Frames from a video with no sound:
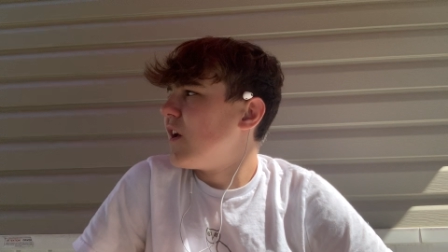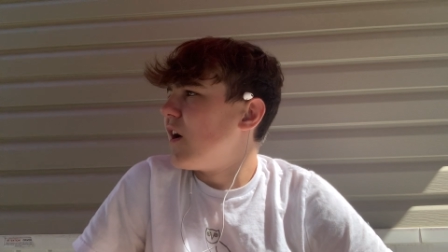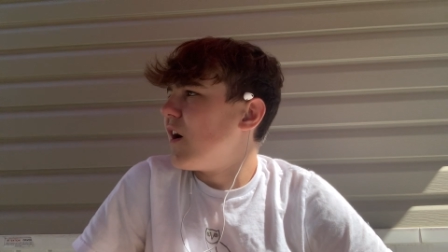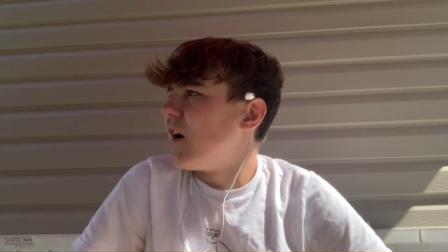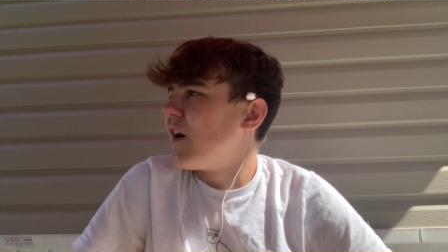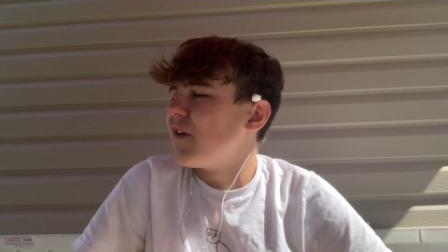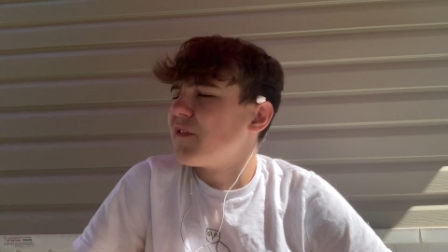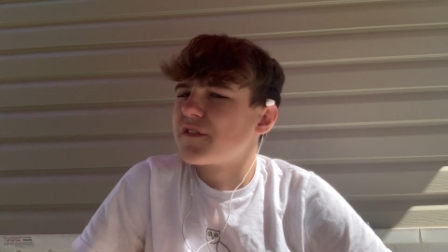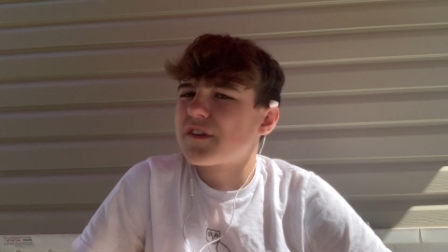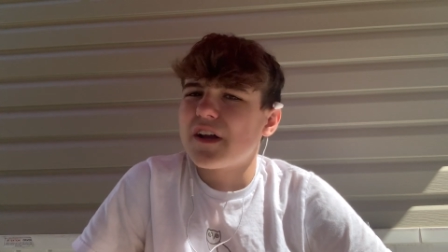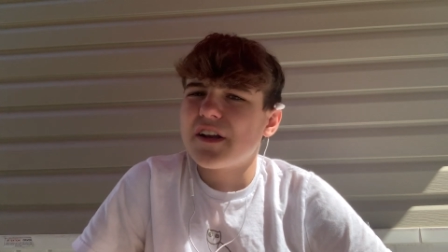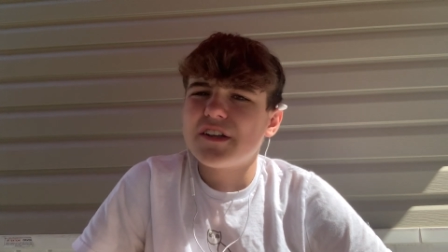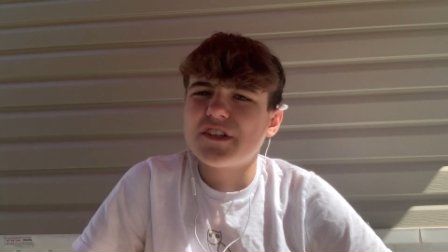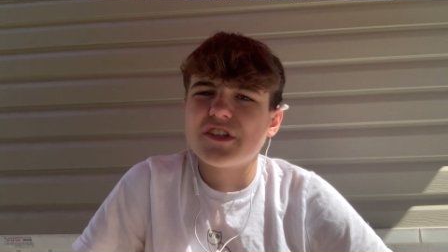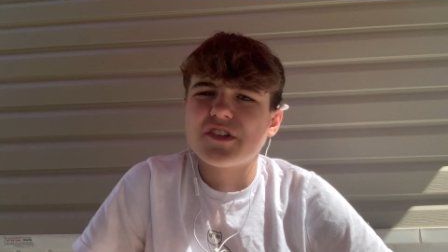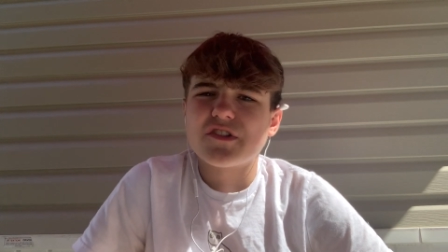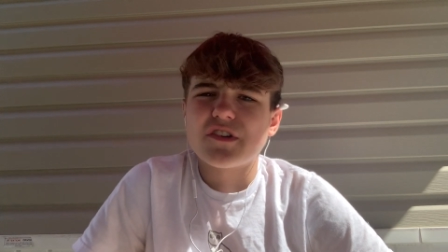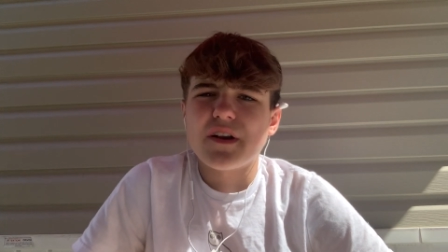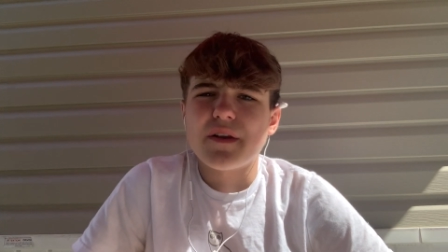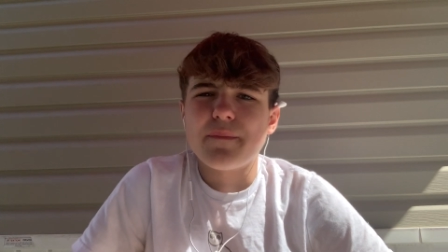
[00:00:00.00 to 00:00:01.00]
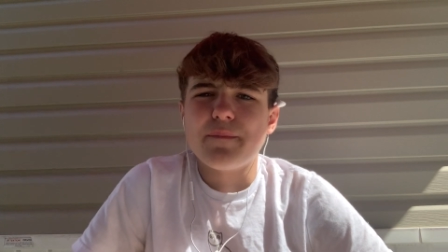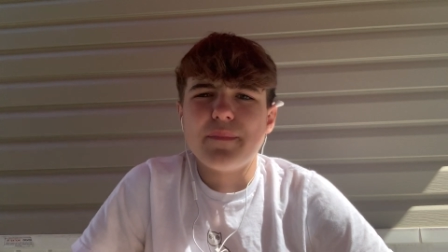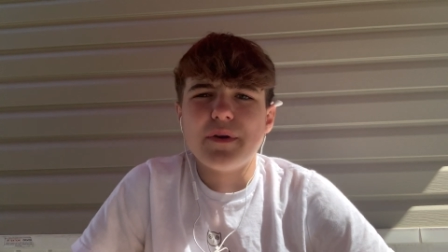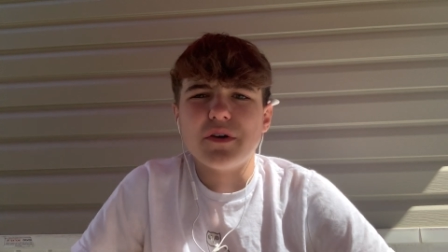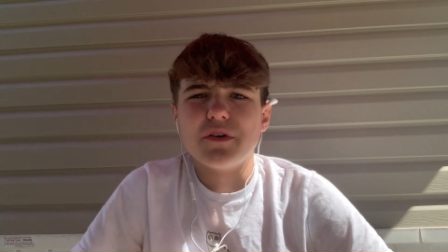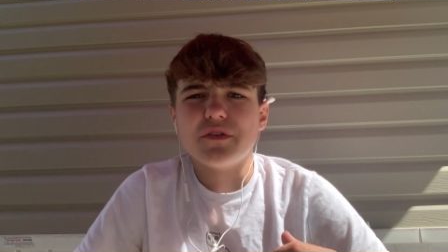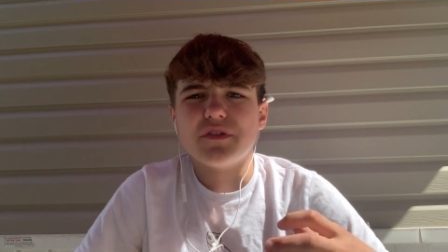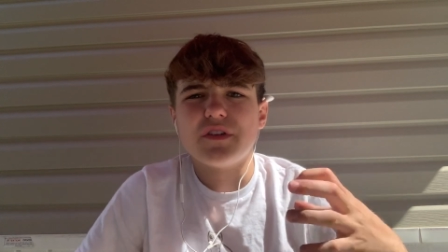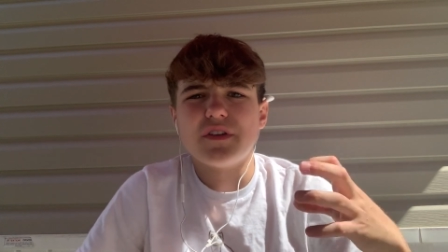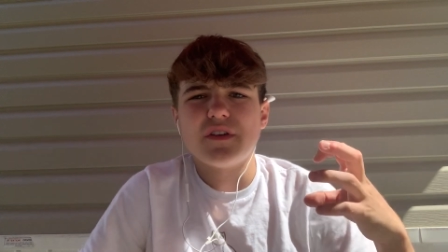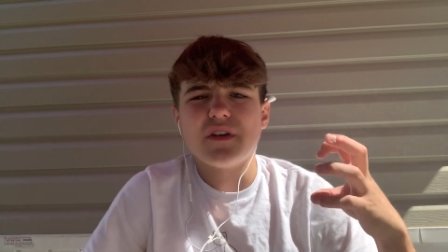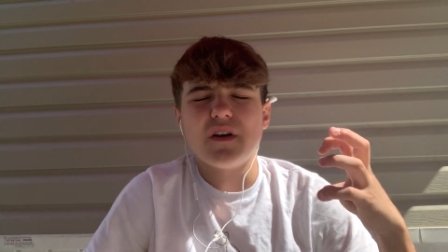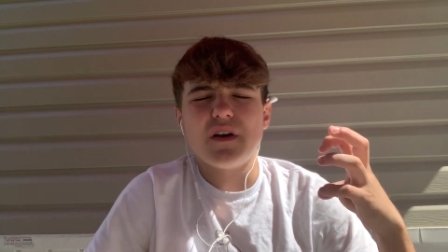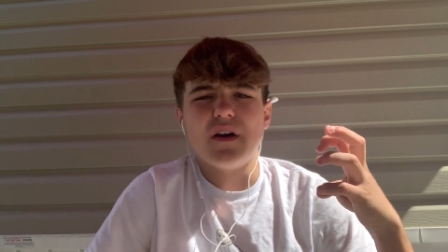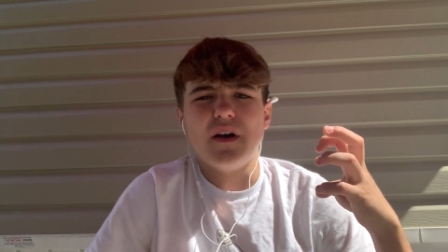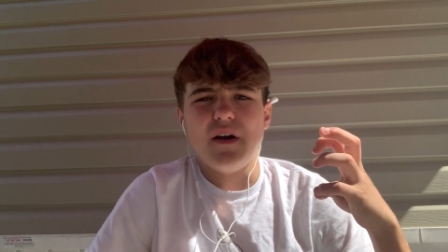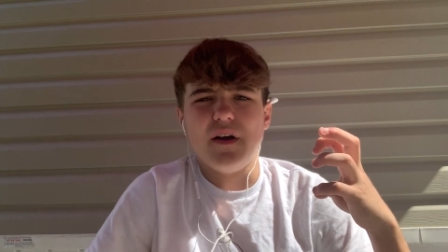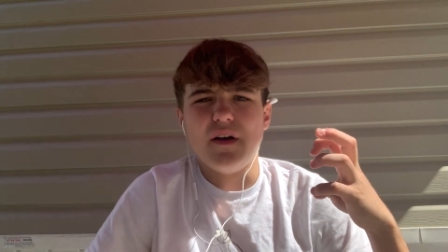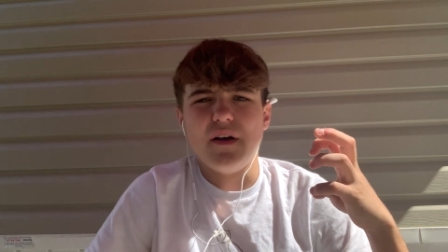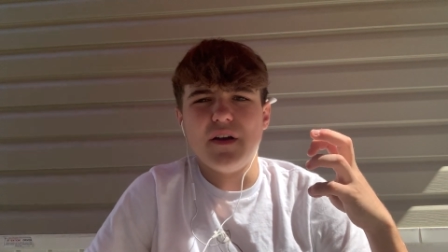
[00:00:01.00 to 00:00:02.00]
It was kind of just trying to build
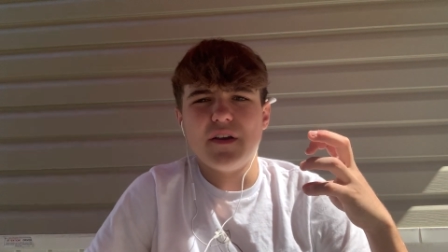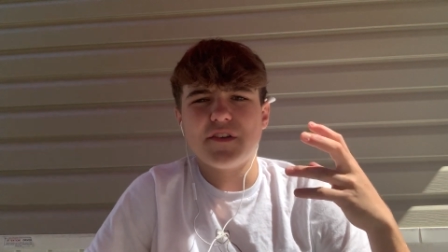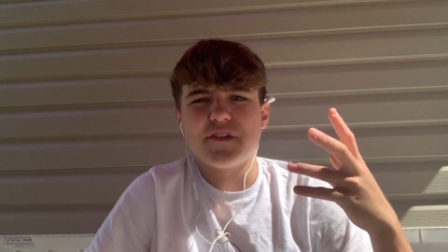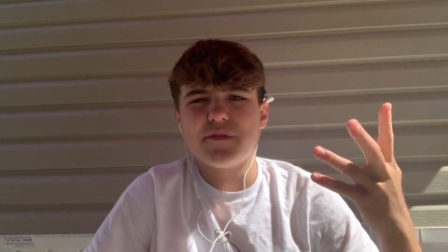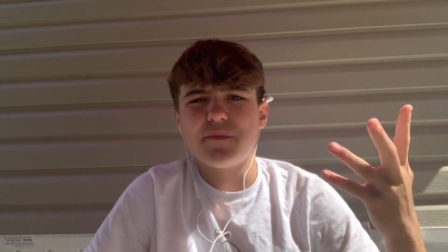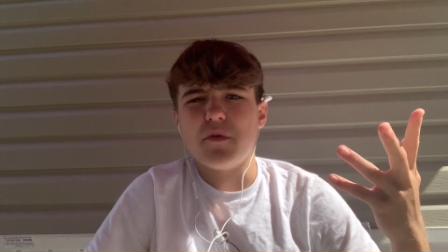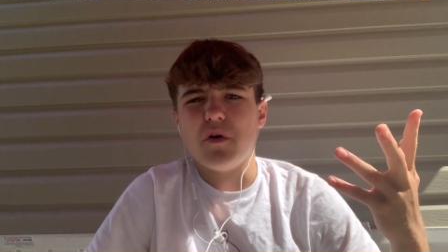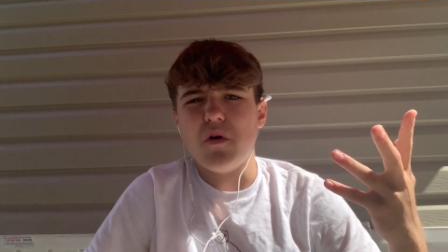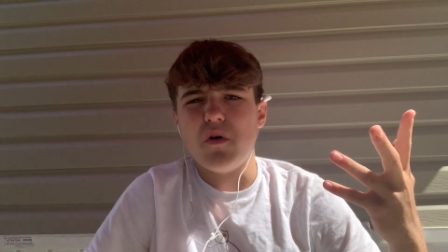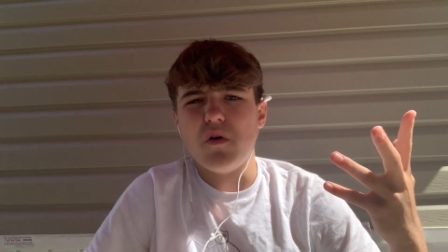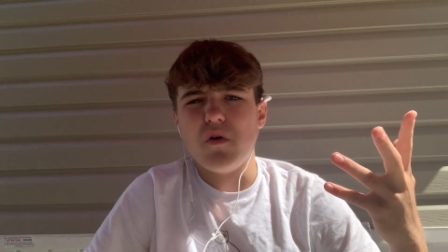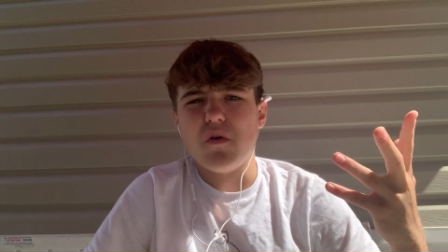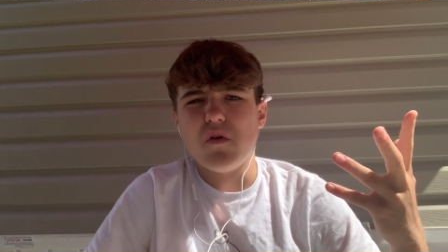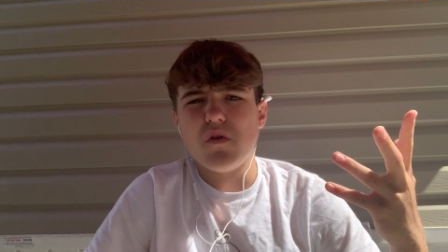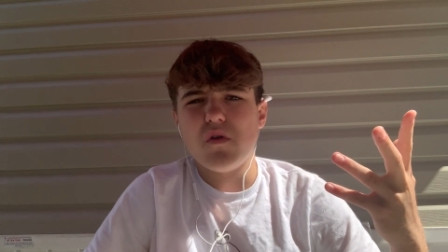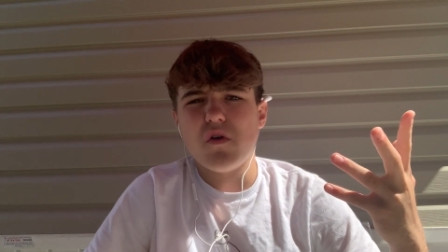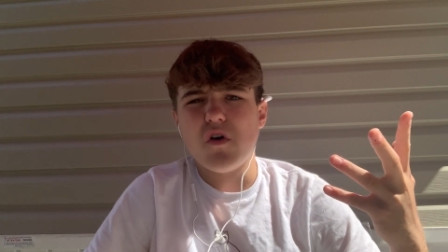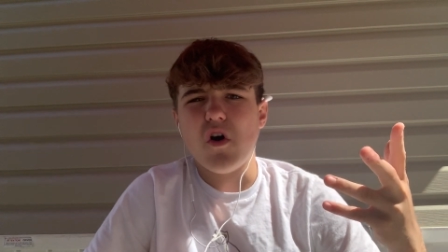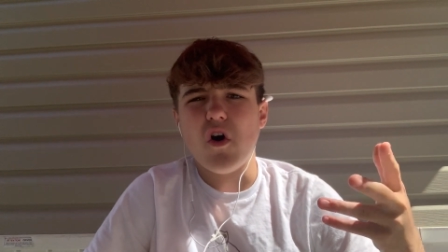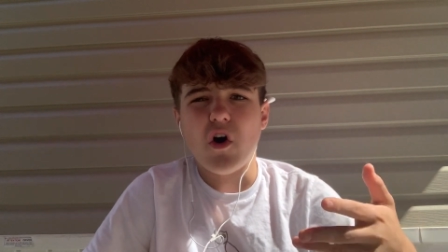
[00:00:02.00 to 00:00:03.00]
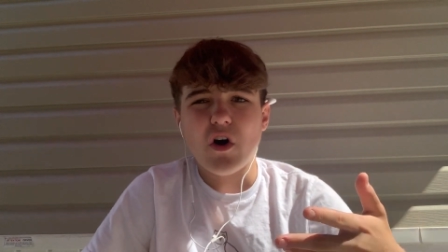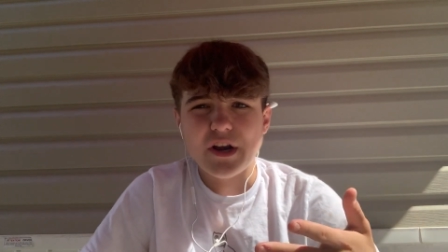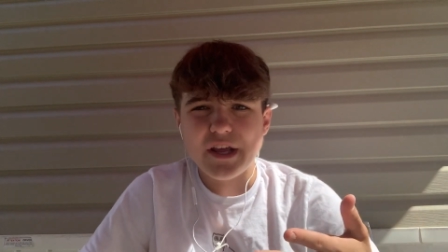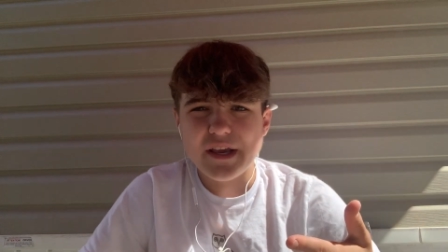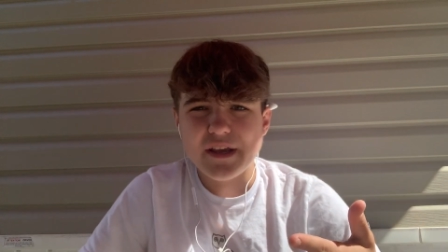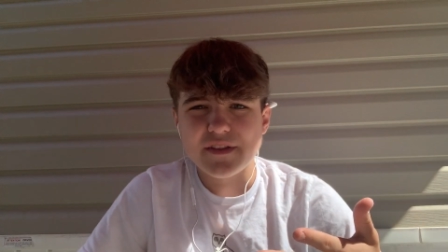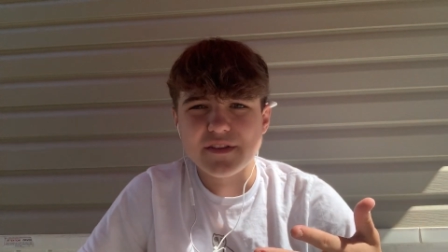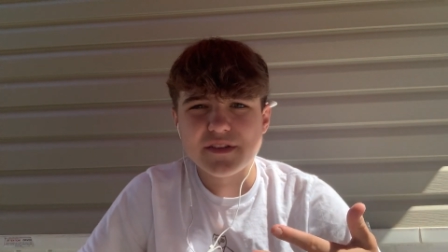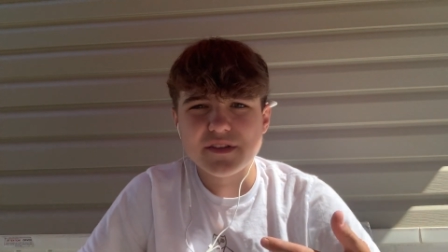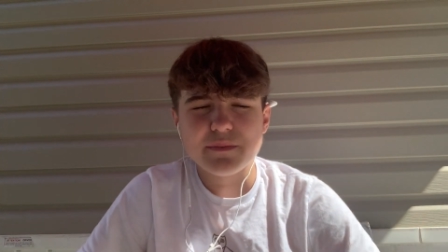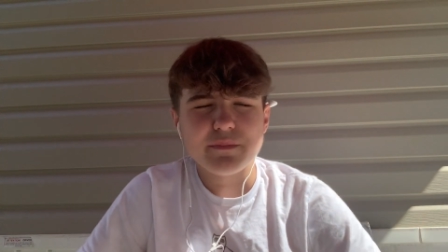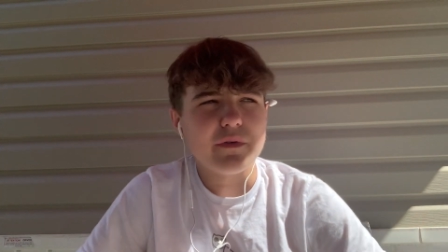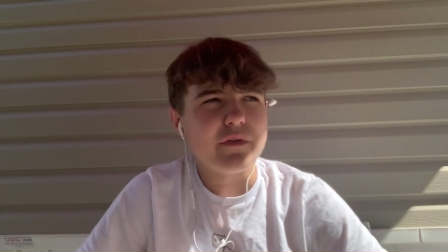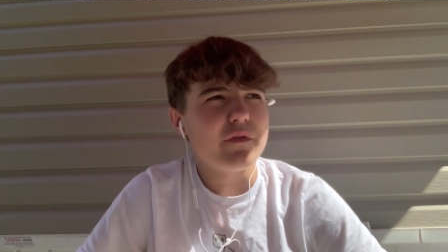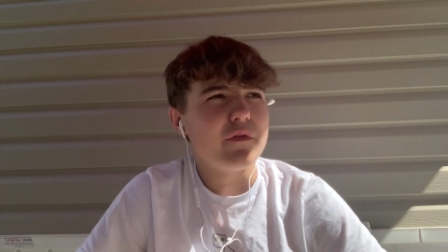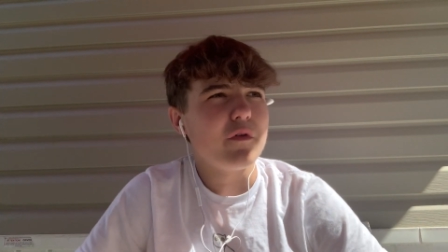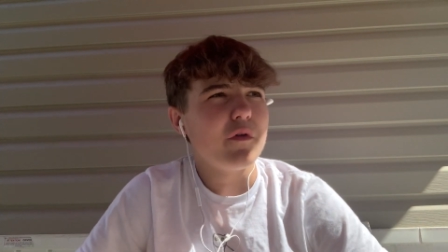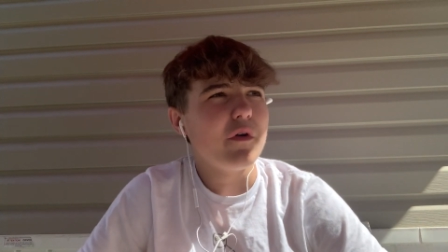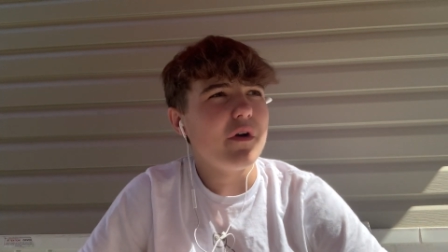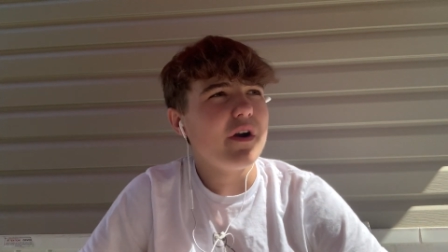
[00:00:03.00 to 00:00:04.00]
a small audience
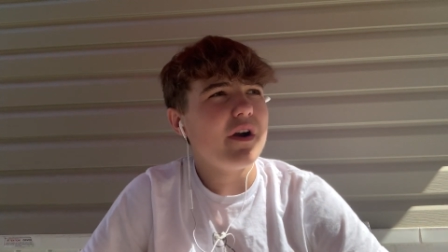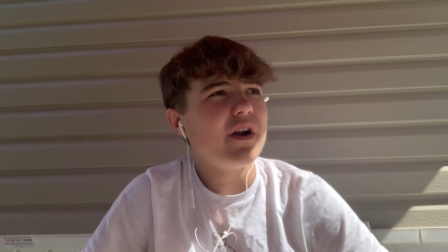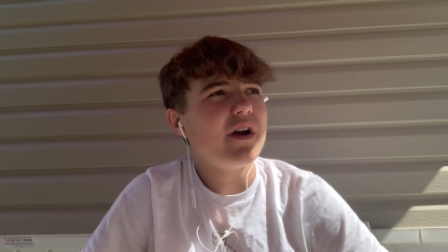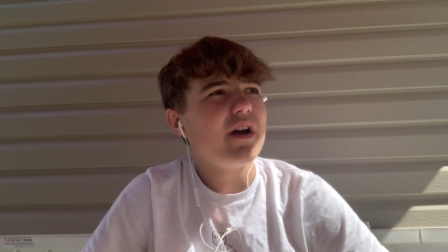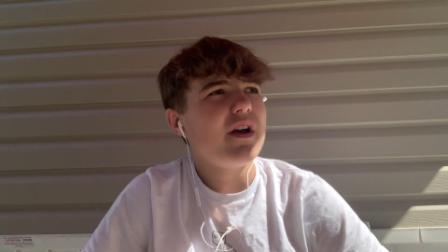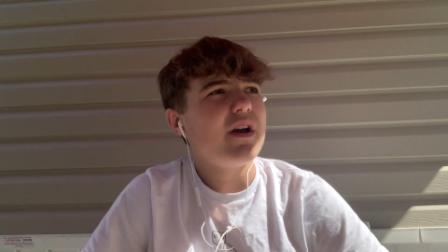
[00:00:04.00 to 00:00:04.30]
before,